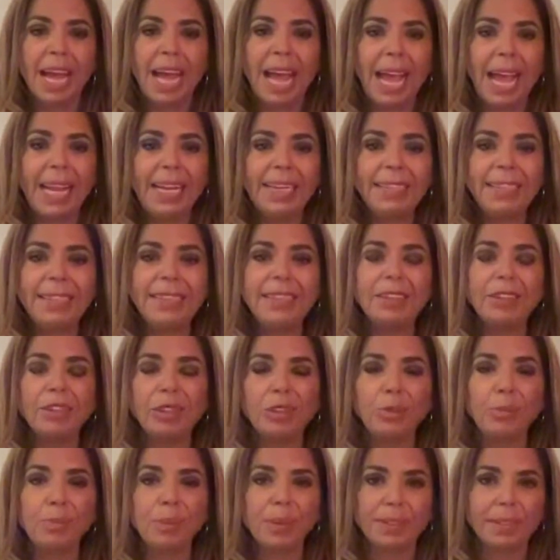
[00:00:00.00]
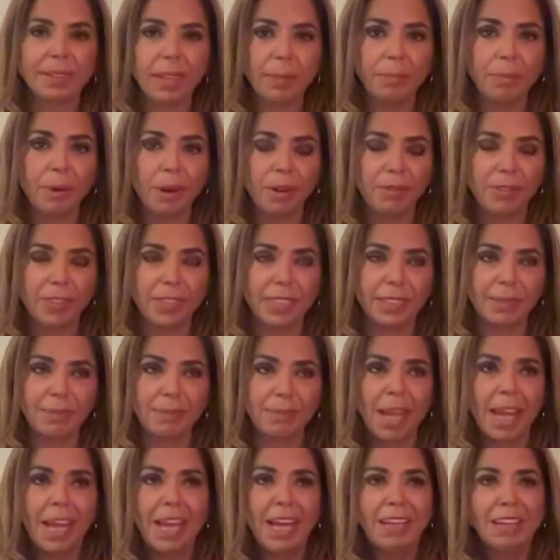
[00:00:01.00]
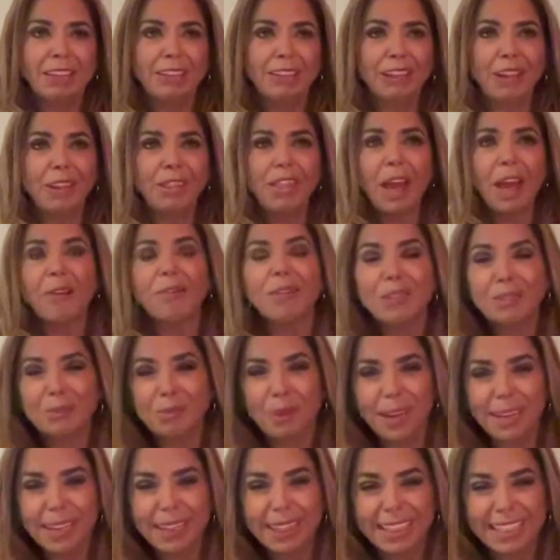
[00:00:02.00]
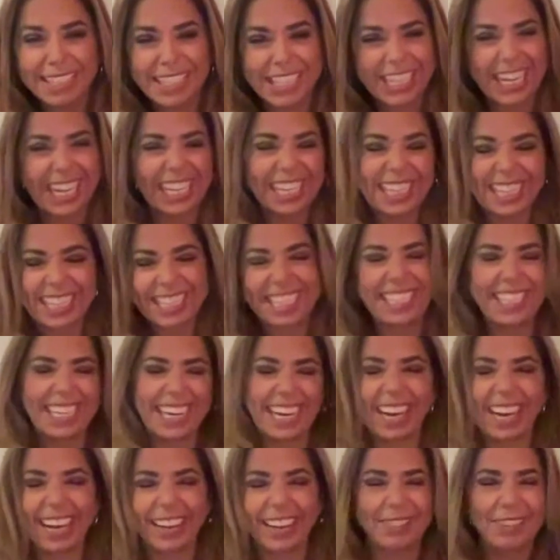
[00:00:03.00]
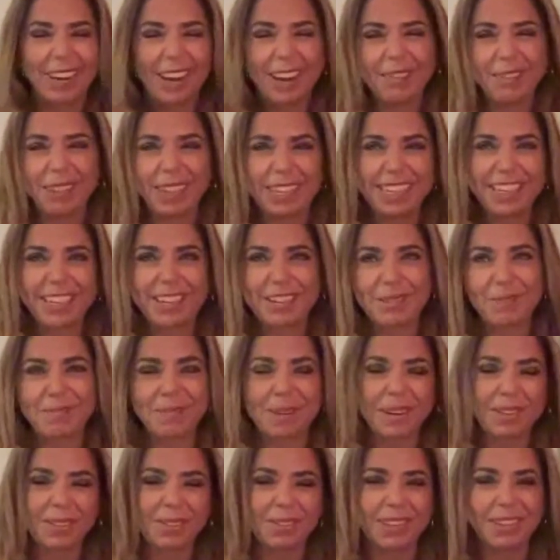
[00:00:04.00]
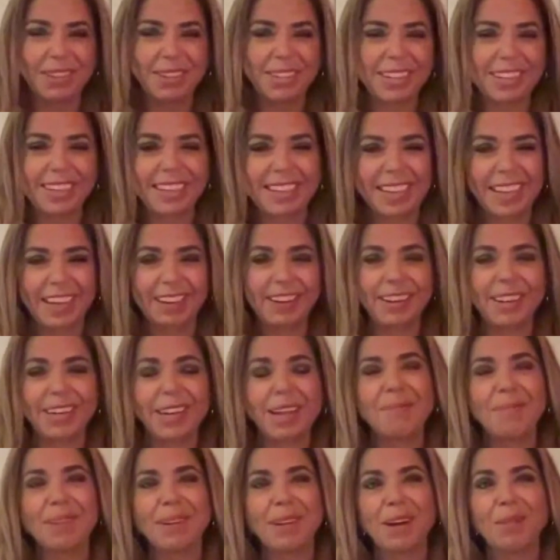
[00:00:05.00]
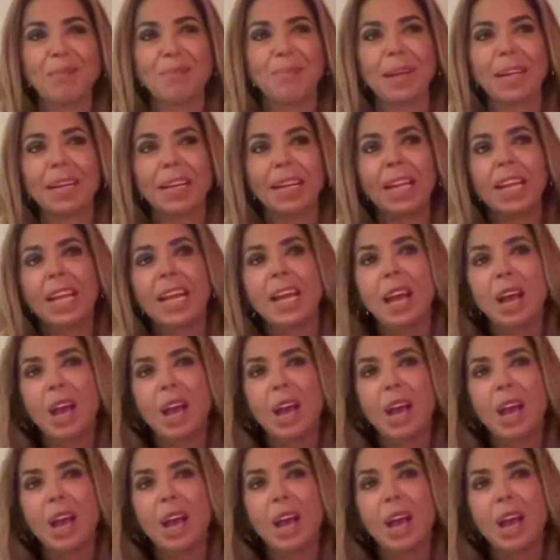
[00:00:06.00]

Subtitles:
82% poverty. So that was one of I went into a bit of detail on Lebanon, but